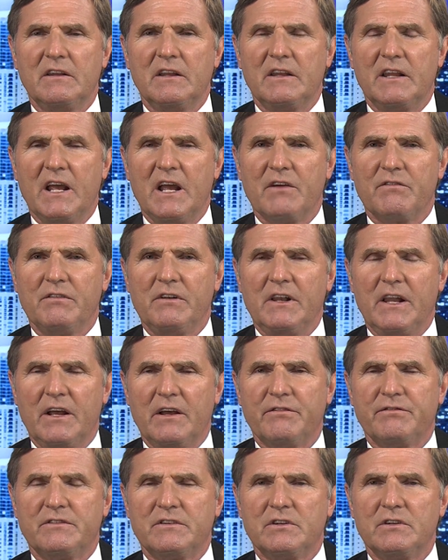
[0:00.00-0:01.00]
that they have
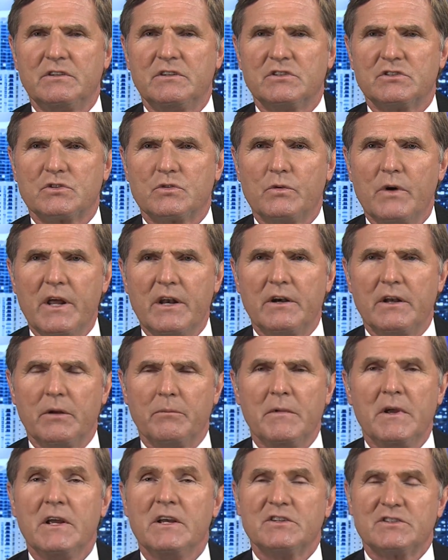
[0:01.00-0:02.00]
left to discredit
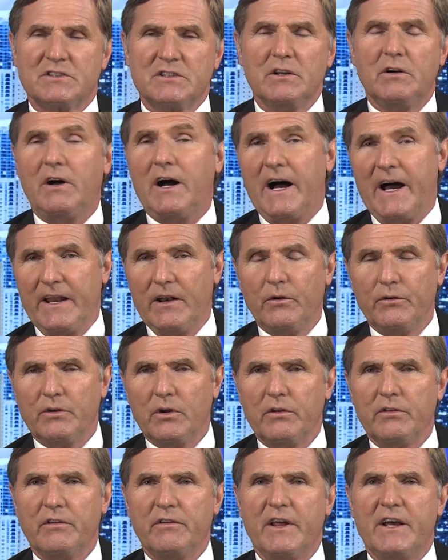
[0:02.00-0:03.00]
him. Still, I don't
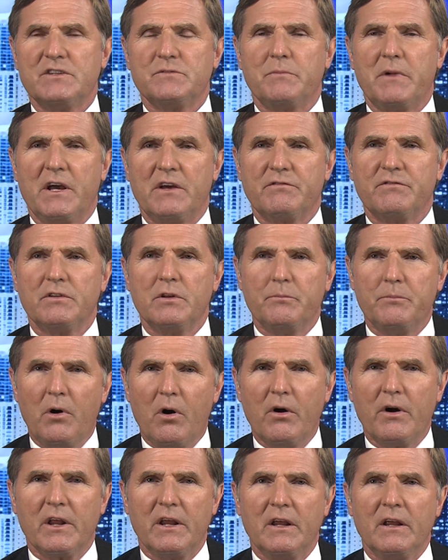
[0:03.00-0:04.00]
know that that's bad for the
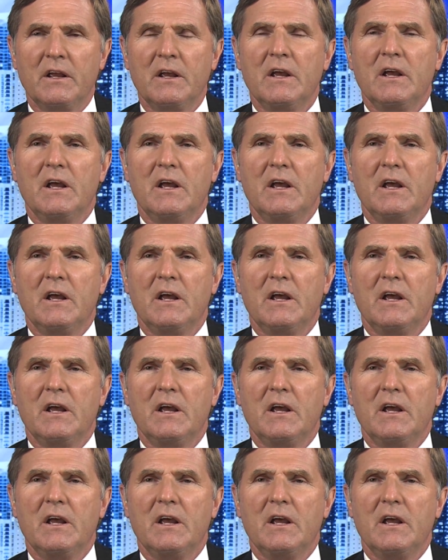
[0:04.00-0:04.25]
party.